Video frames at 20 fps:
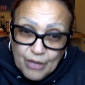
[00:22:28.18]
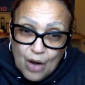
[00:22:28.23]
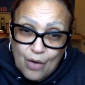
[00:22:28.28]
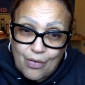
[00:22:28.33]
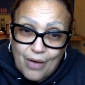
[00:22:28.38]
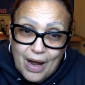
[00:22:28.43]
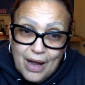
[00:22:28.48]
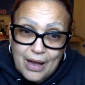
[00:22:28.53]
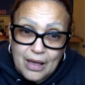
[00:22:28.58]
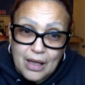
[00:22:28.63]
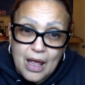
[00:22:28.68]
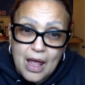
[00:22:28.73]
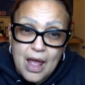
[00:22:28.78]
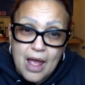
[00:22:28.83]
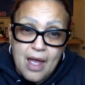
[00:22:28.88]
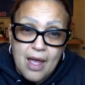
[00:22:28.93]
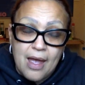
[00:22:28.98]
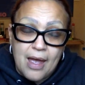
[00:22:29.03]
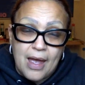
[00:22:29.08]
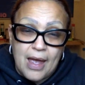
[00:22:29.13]
All right?
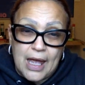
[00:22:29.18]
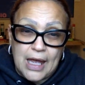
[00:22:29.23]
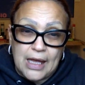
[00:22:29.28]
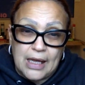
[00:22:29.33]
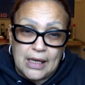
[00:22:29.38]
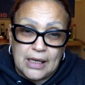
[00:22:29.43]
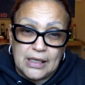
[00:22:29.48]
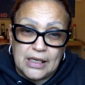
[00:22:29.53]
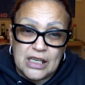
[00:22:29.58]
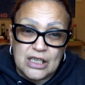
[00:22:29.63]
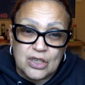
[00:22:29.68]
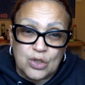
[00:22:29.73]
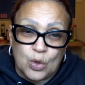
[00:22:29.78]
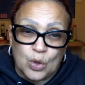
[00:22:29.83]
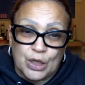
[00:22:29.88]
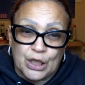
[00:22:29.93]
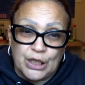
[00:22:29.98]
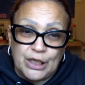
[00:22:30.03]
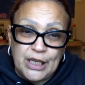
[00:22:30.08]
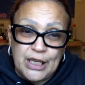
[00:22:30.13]
And it's
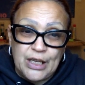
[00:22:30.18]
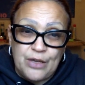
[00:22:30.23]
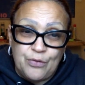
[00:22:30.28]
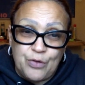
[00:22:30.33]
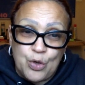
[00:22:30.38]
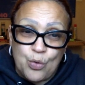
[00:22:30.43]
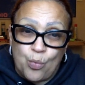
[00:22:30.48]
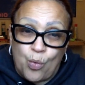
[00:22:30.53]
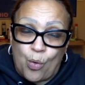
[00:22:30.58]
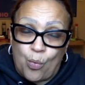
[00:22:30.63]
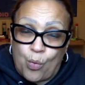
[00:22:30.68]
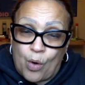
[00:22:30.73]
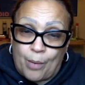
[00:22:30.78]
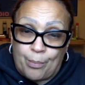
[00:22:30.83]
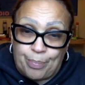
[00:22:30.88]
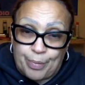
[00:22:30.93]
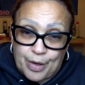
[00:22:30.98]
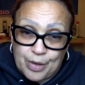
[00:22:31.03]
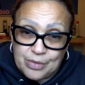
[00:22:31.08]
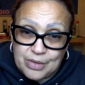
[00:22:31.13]
going to leave you with
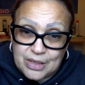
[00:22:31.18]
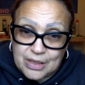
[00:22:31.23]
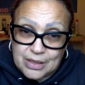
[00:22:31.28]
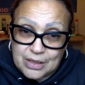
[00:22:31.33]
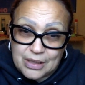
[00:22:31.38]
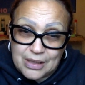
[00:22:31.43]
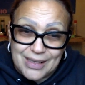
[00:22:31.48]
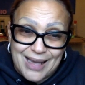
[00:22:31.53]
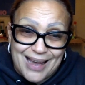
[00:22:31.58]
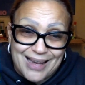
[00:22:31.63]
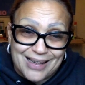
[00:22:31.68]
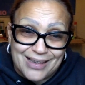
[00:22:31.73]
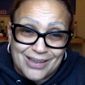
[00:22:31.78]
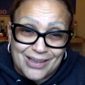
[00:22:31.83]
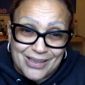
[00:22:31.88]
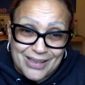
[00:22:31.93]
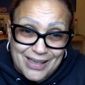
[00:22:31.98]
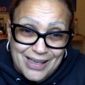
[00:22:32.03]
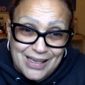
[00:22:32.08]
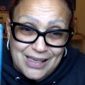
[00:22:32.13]
one person, like
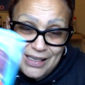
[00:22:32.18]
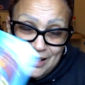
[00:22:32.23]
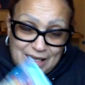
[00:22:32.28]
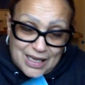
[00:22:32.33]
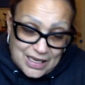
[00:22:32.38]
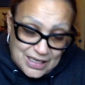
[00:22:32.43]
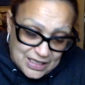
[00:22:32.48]
a king.